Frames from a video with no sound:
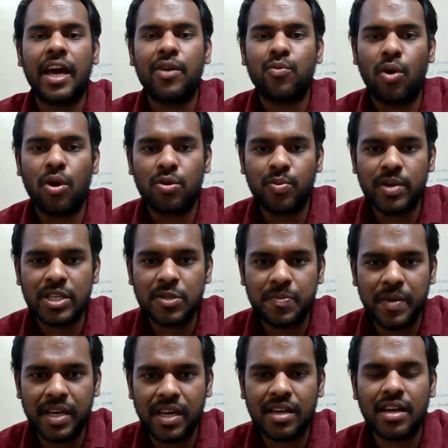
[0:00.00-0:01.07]
and what we
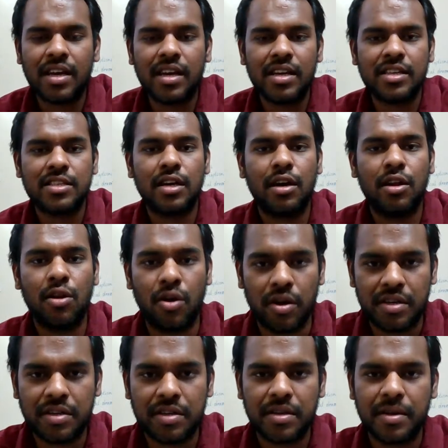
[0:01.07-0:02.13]
speak is a
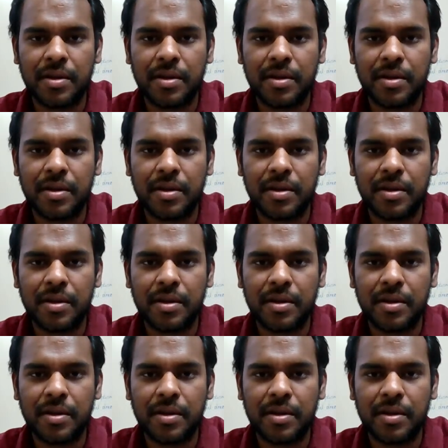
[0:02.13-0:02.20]
lot.